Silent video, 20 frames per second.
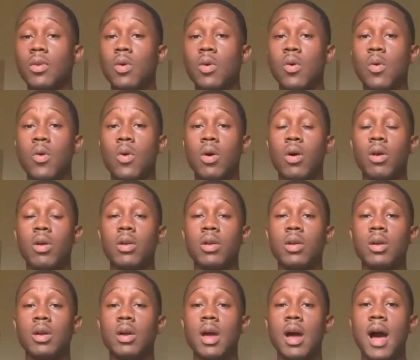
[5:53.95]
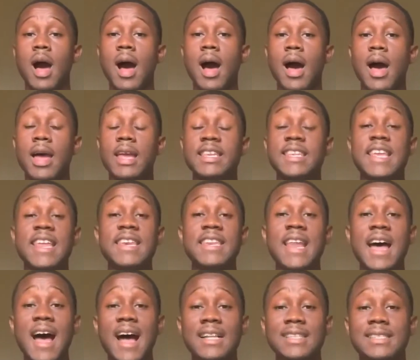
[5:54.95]
Or "I did
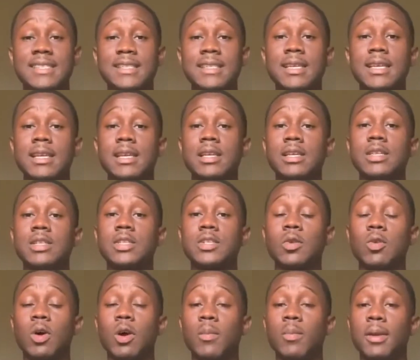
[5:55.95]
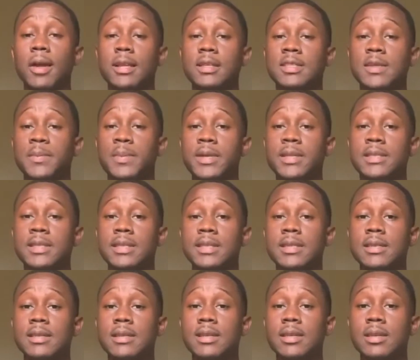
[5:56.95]
not show up late to
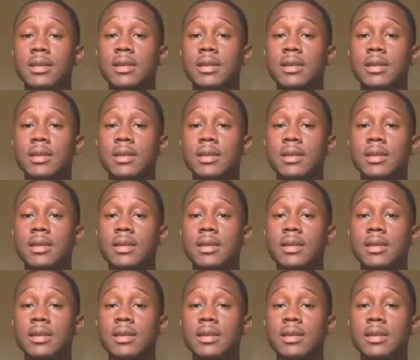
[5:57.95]
PT"